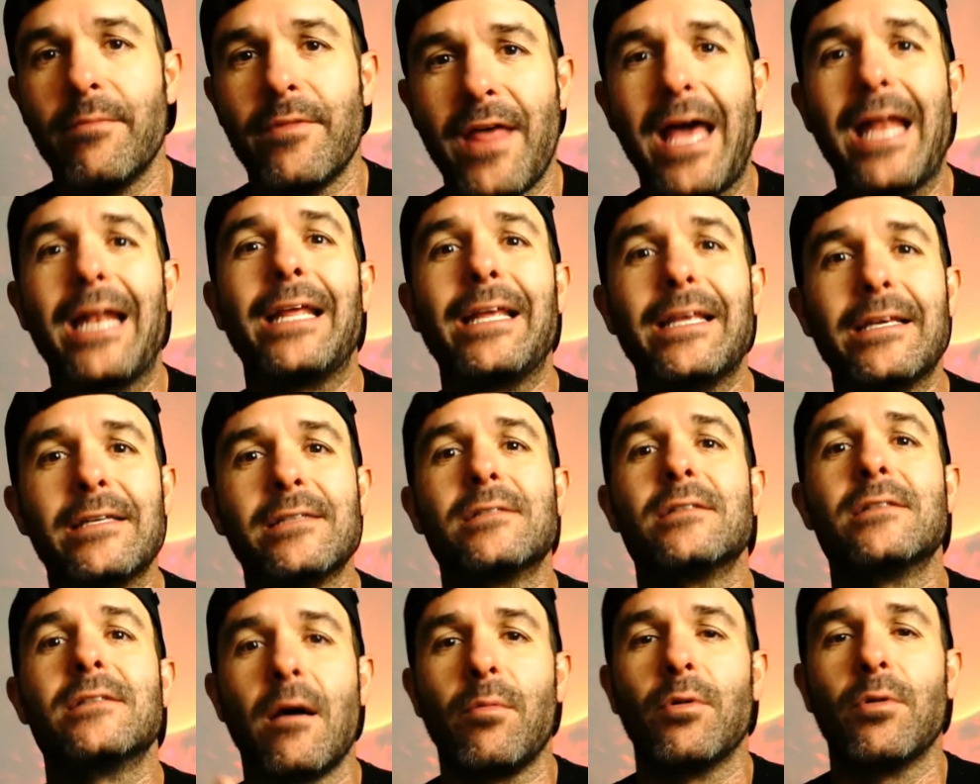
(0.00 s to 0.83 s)
that is
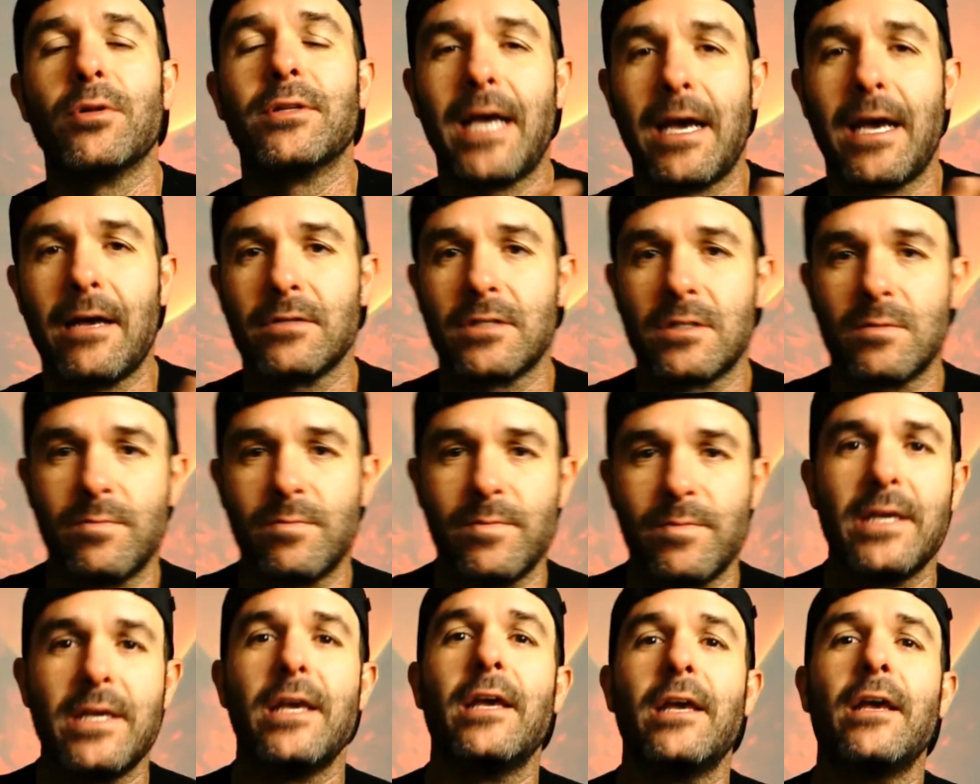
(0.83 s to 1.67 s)
Double Down
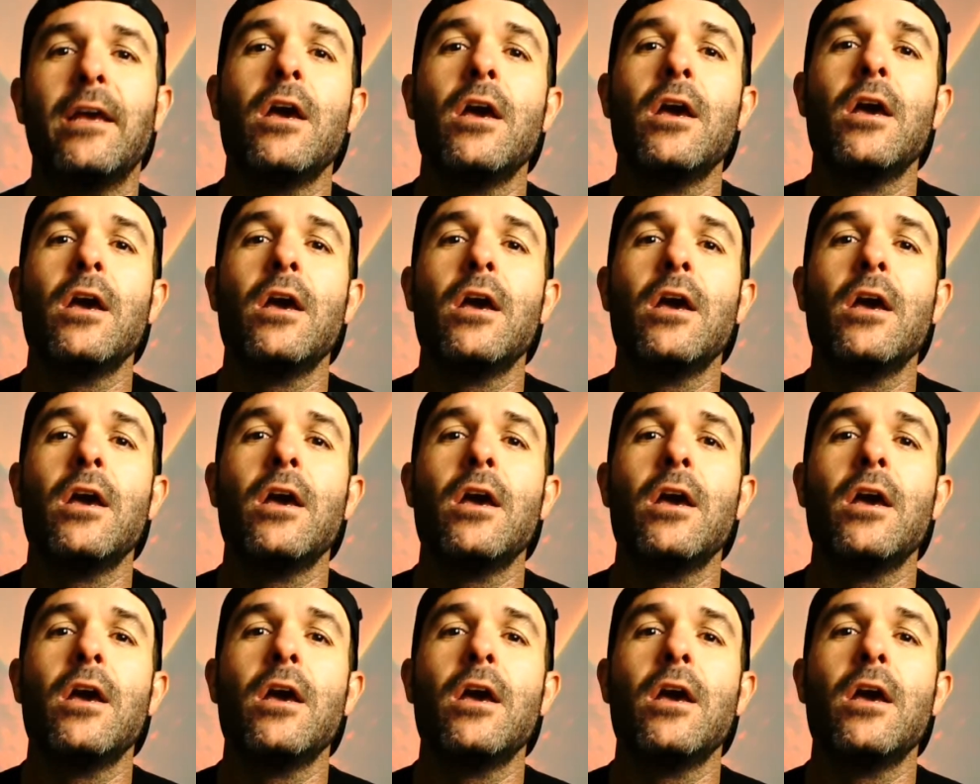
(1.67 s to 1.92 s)
Speaking.